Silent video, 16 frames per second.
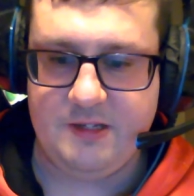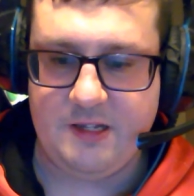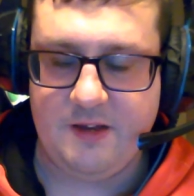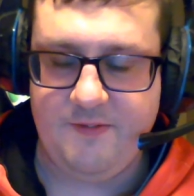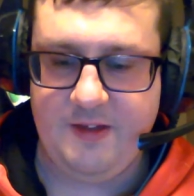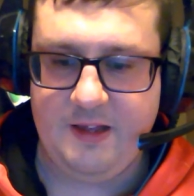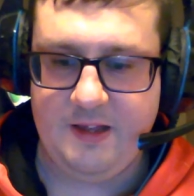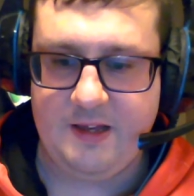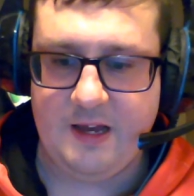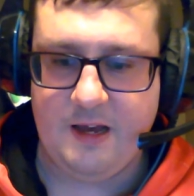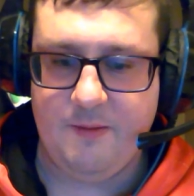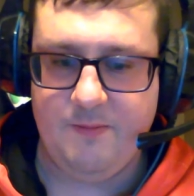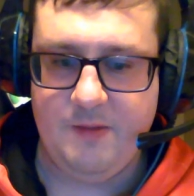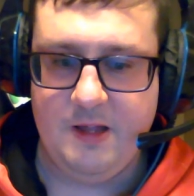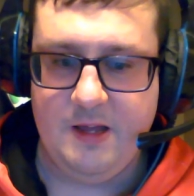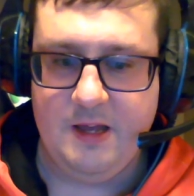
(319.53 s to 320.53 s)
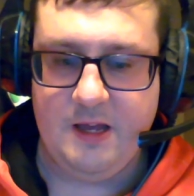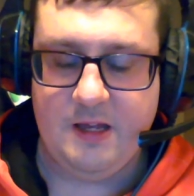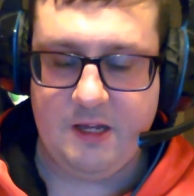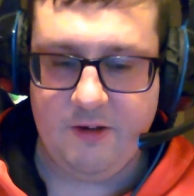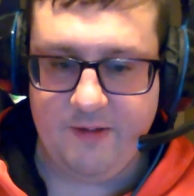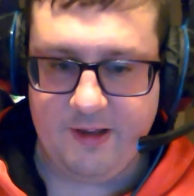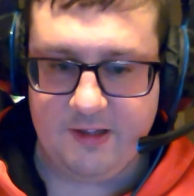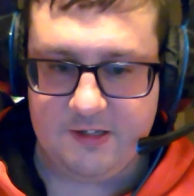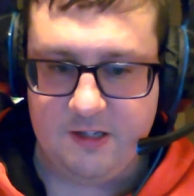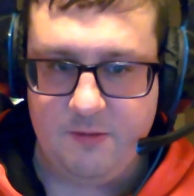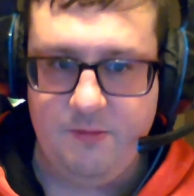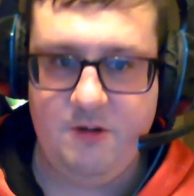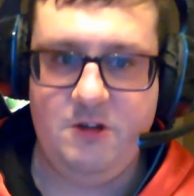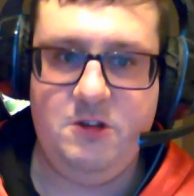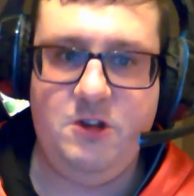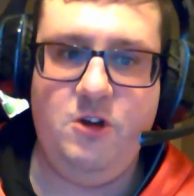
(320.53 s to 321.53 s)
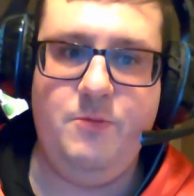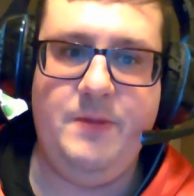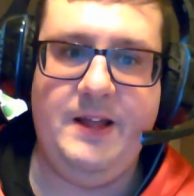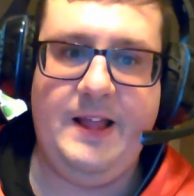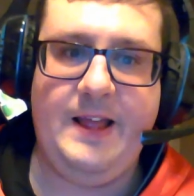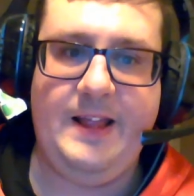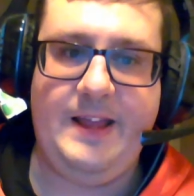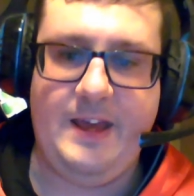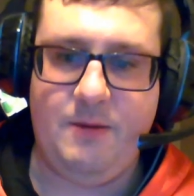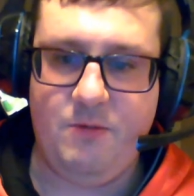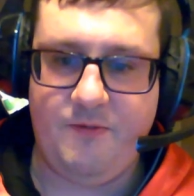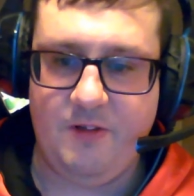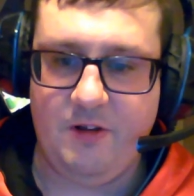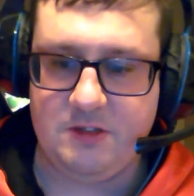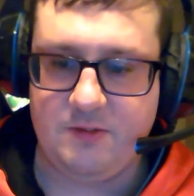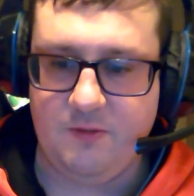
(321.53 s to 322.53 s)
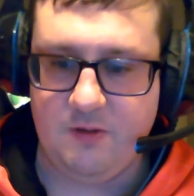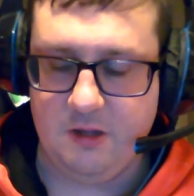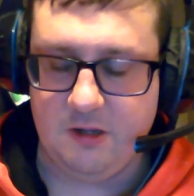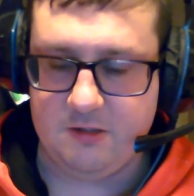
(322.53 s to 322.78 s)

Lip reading: And I think going into the new millennium with lots of